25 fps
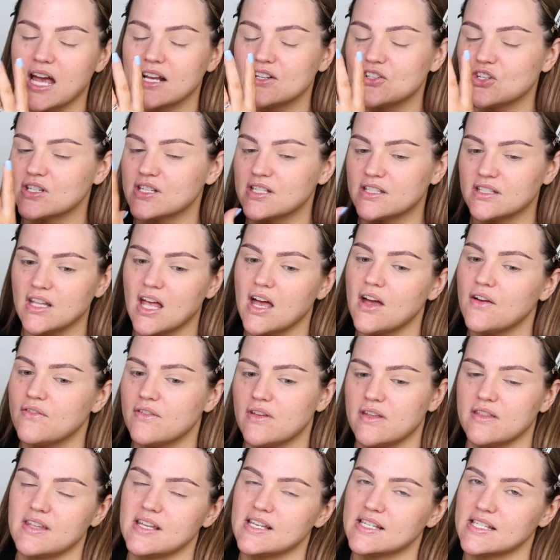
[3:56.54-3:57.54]
I just love
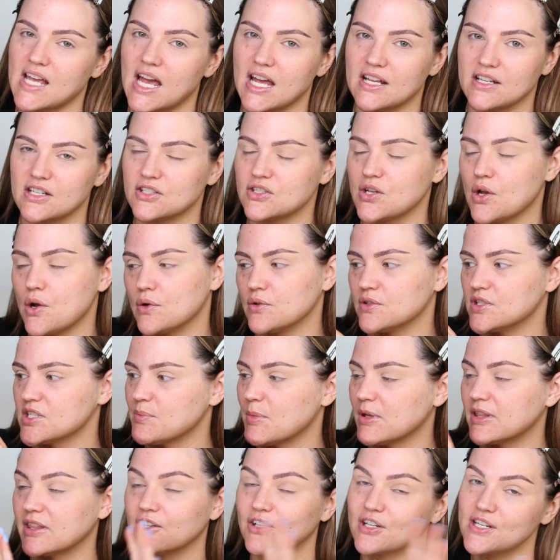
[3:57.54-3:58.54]
these kind of tones,
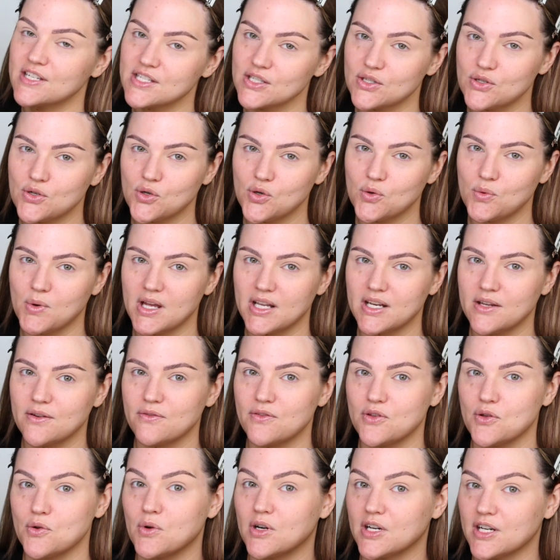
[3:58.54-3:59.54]
but there is a cool one
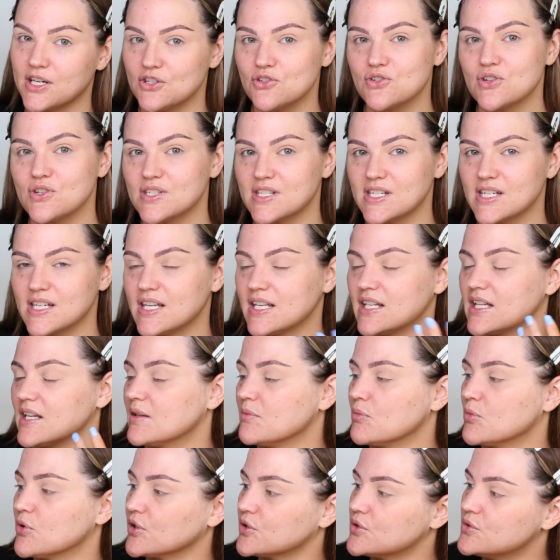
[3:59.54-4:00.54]
if you are interested
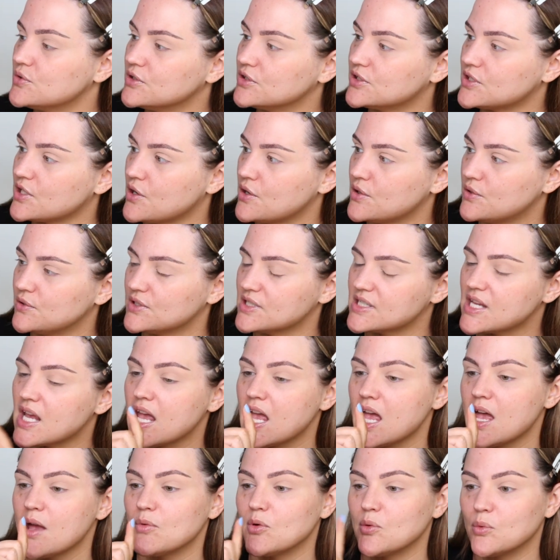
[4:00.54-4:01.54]
in more cool tones.
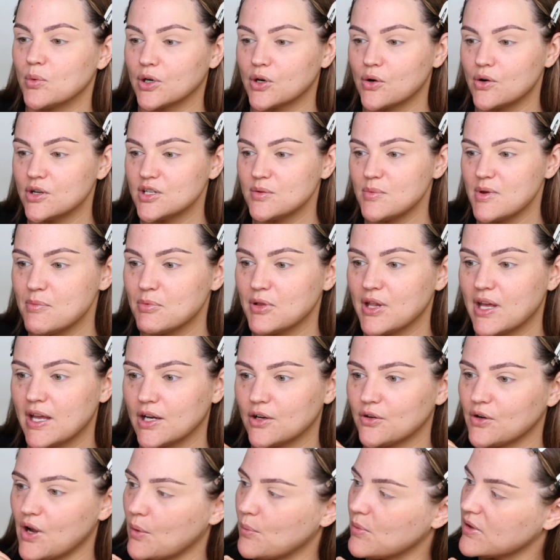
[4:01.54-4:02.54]
We're going playing
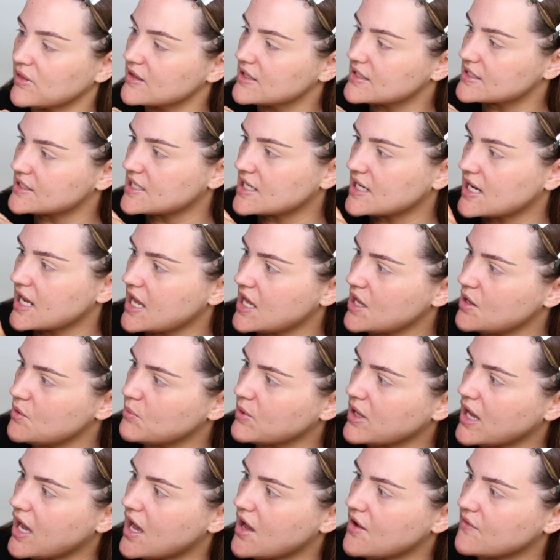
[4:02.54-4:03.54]
around with this today.
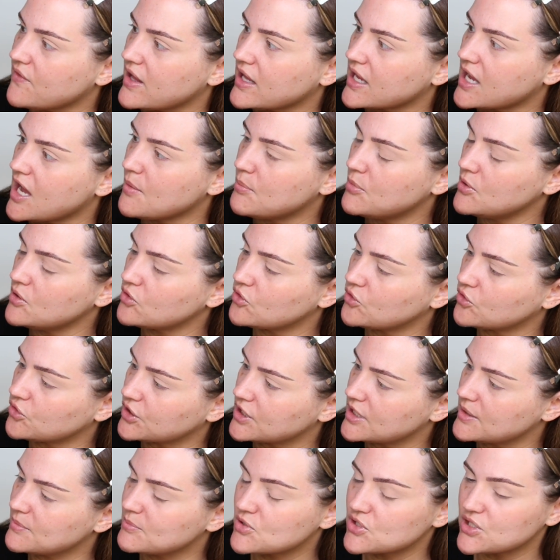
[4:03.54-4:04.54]
We have a couple
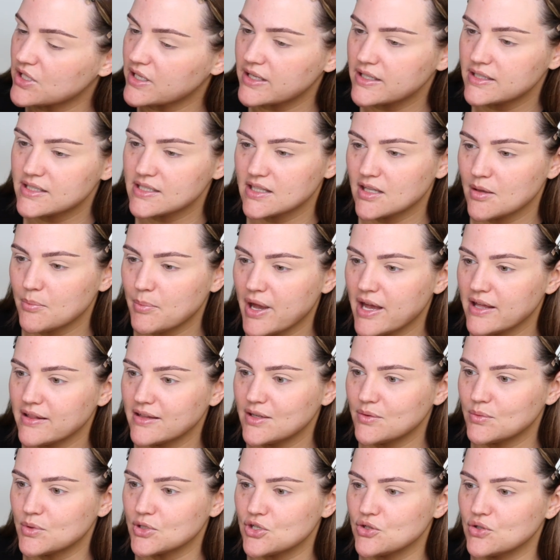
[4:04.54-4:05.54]
cream shades in the
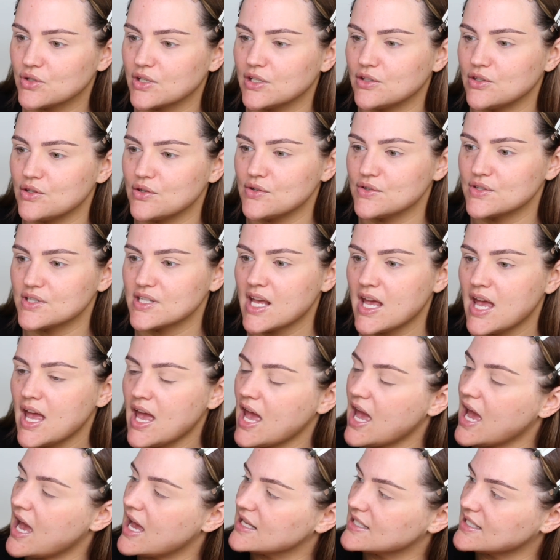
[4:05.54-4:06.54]
palette, which you can use
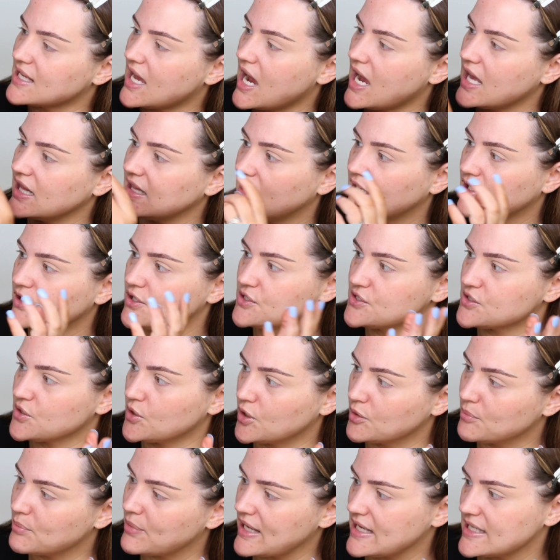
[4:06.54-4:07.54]
as eyeliners
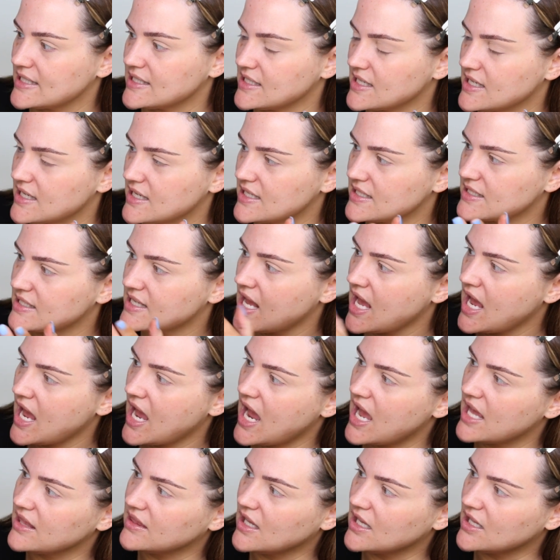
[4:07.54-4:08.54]
or bases,
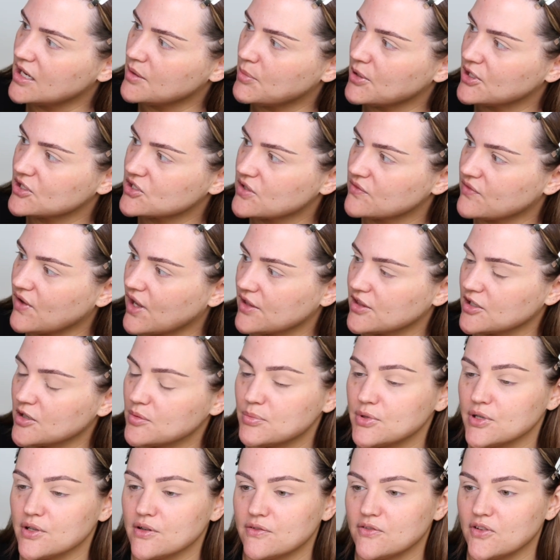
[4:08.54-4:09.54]
and then a bunch of other
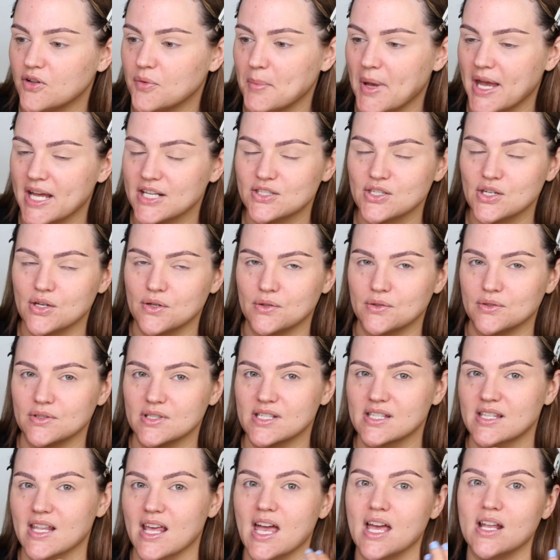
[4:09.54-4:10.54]
beautiful matte
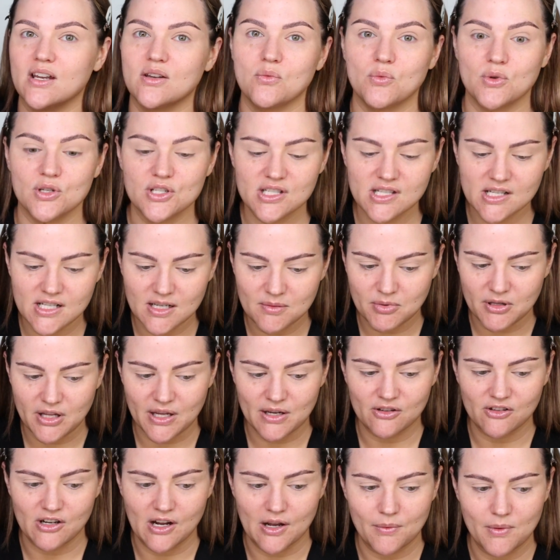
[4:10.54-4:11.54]
tones that we're just going to
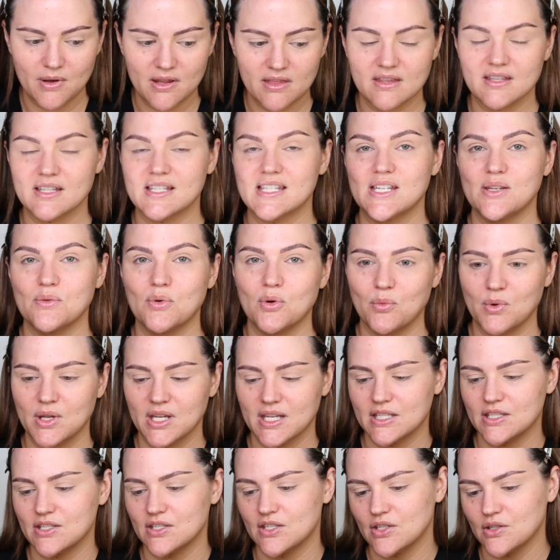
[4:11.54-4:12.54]
play around with and see what we
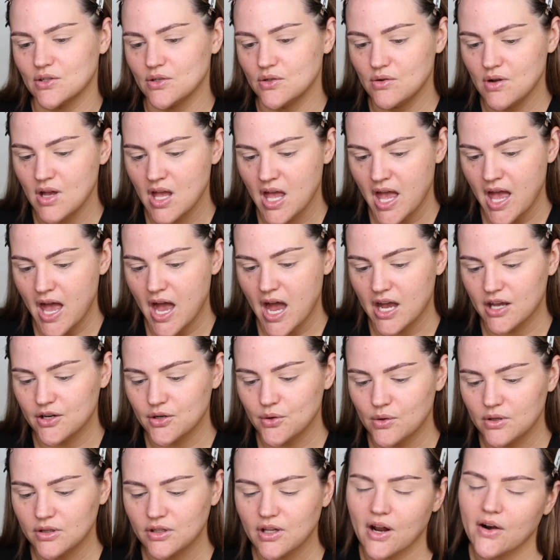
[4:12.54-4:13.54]
can do. I
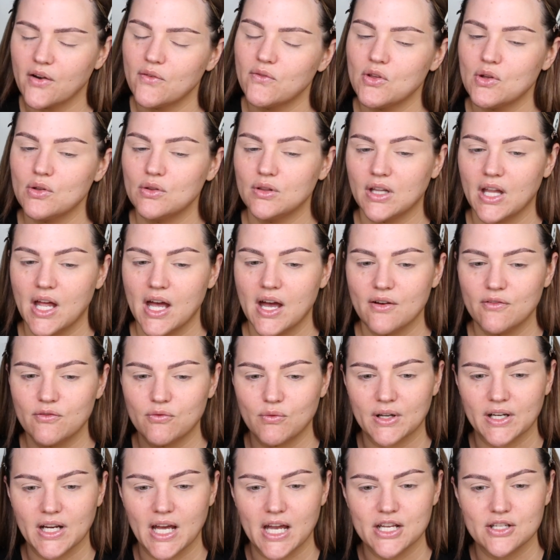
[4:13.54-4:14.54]
know a lot of you love
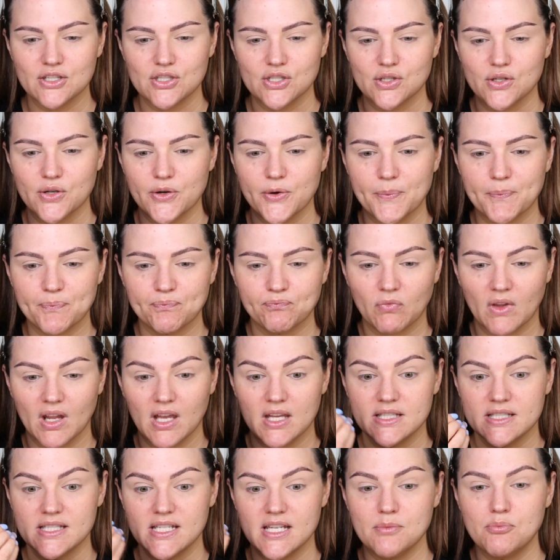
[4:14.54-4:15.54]
when I do
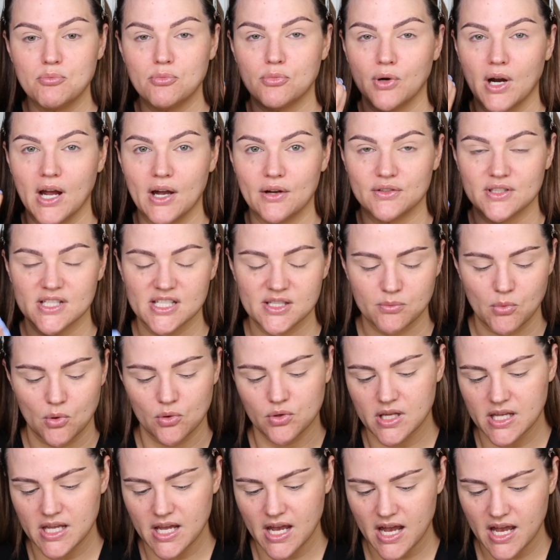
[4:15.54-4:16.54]
a deep brown
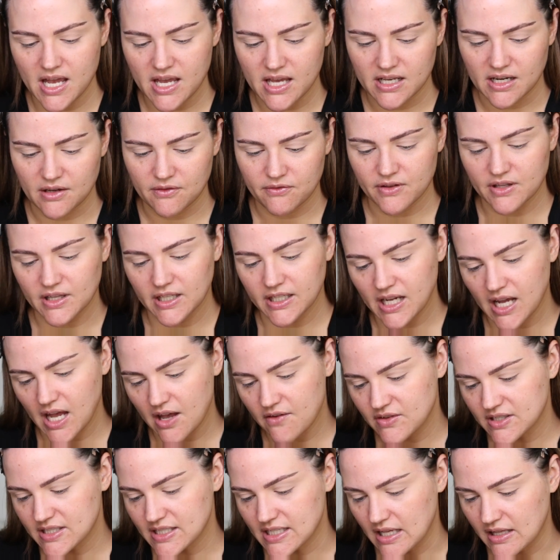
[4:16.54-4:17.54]
smoky eye, and I feel like I
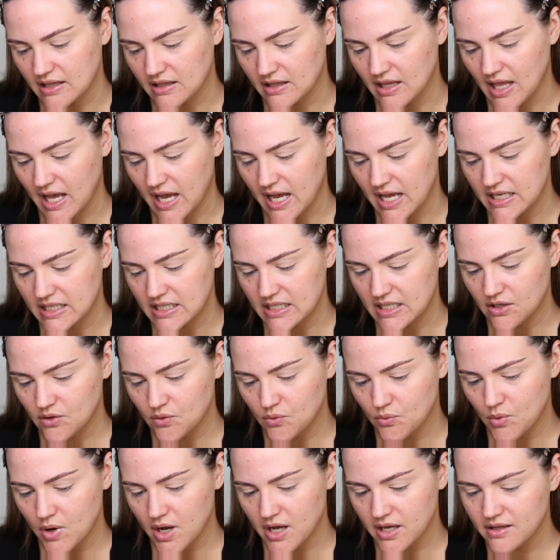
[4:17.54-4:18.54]
haven't done that in
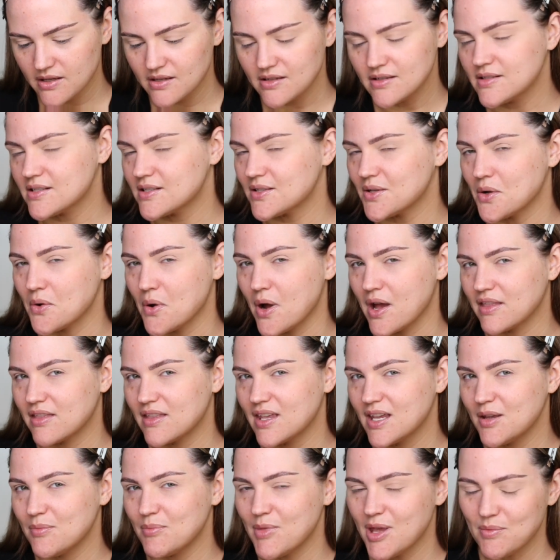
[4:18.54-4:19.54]
a while, so I
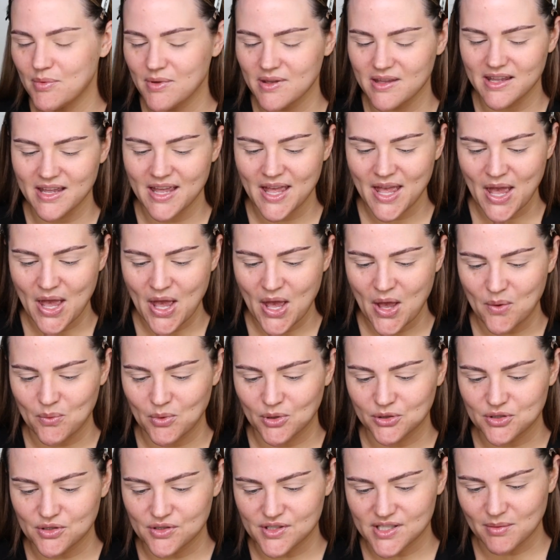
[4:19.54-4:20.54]
think maybe
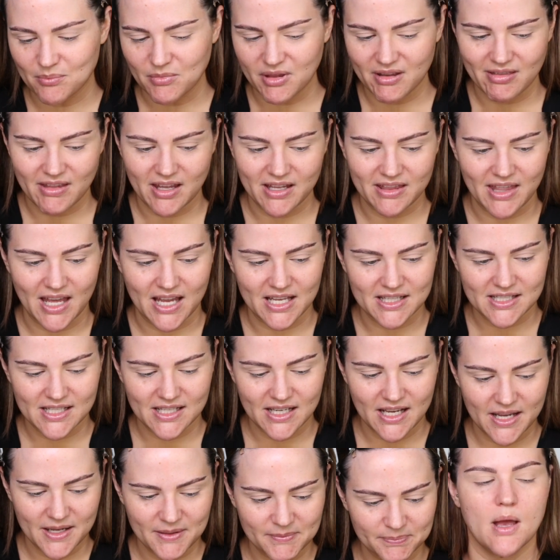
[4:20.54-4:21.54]
we'll do something like that
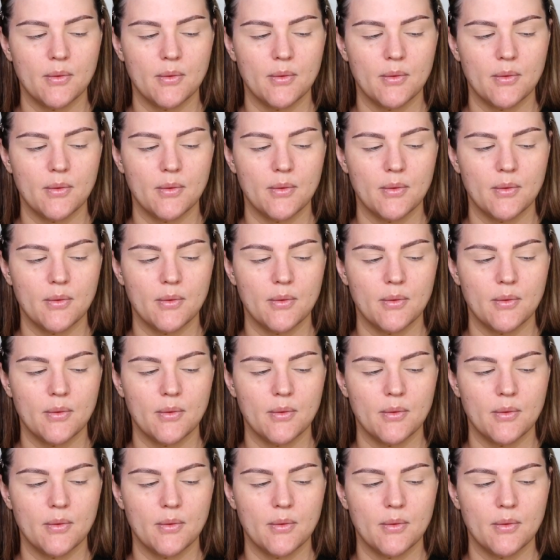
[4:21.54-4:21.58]
today.